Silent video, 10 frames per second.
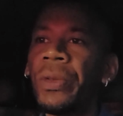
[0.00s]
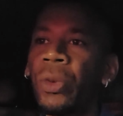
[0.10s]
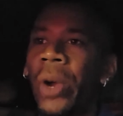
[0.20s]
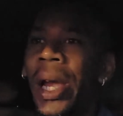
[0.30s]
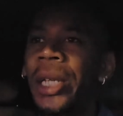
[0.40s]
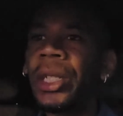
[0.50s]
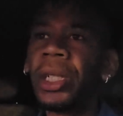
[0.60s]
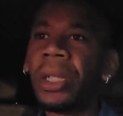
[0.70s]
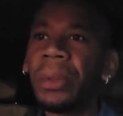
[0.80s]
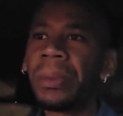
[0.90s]
of
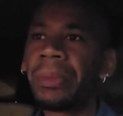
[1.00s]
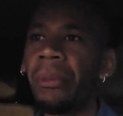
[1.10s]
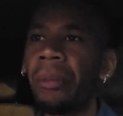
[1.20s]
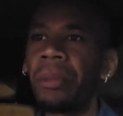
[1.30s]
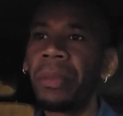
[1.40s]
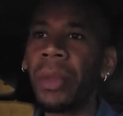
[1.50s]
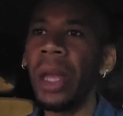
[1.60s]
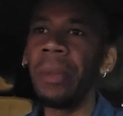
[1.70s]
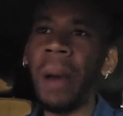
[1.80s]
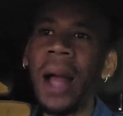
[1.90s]
race
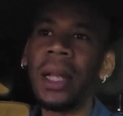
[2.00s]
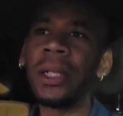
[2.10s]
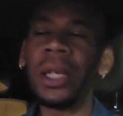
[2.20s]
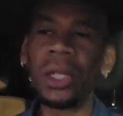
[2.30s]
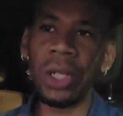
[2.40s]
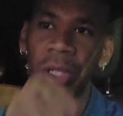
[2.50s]
in politics.